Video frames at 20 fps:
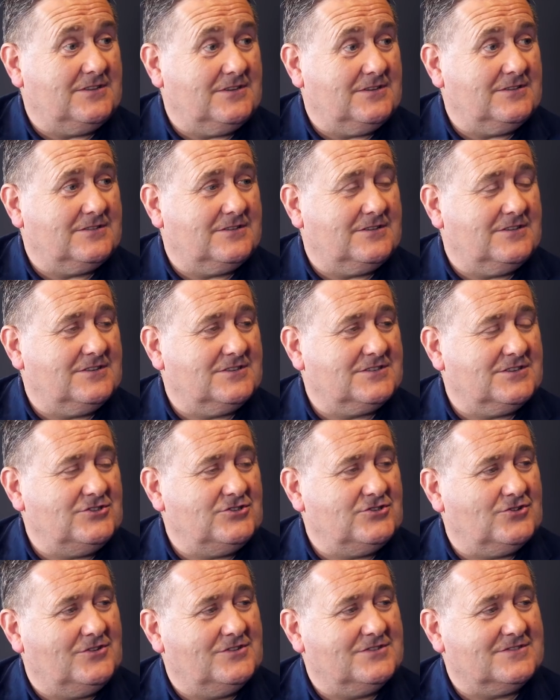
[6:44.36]
to the to the
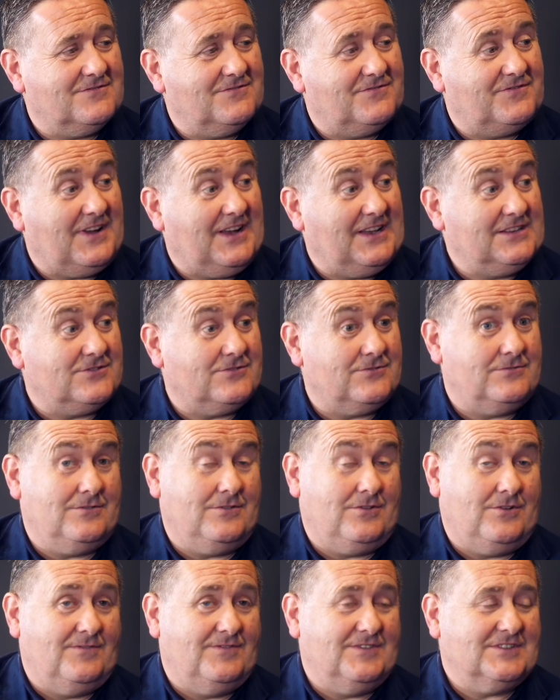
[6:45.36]
St Johnstone fans
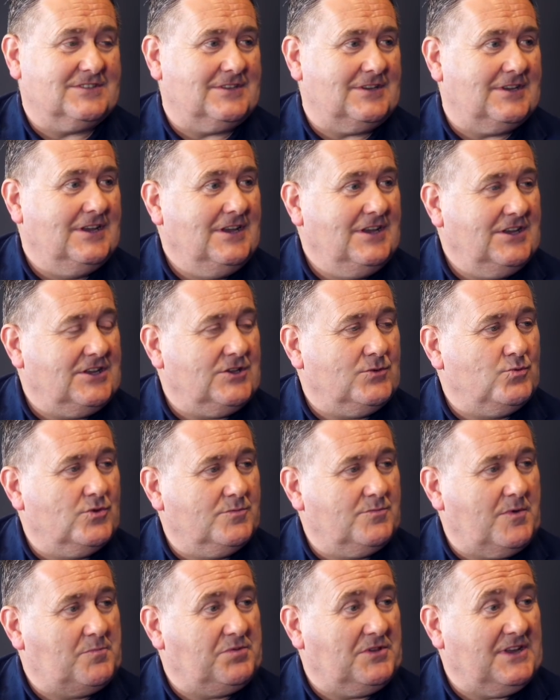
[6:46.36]
who obviously you
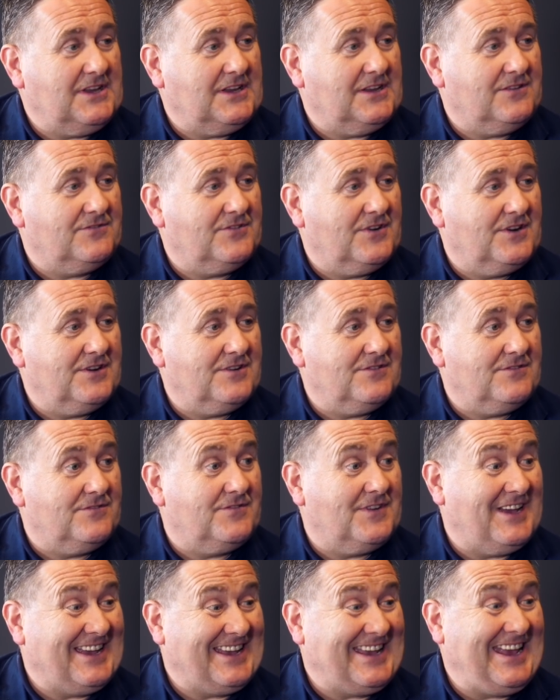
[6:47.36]
won't be playing in front
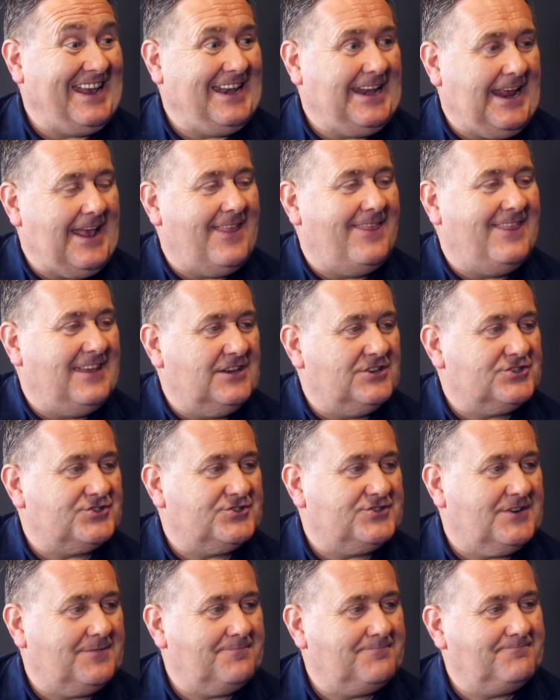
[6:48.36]
of again in their
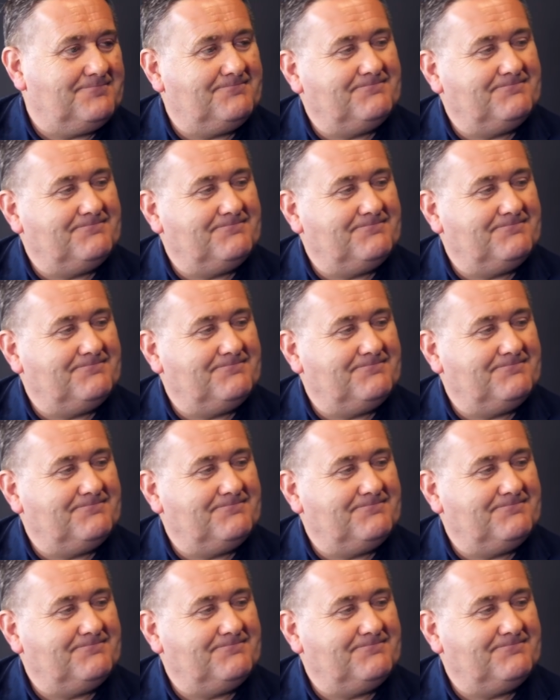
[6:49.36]
strip?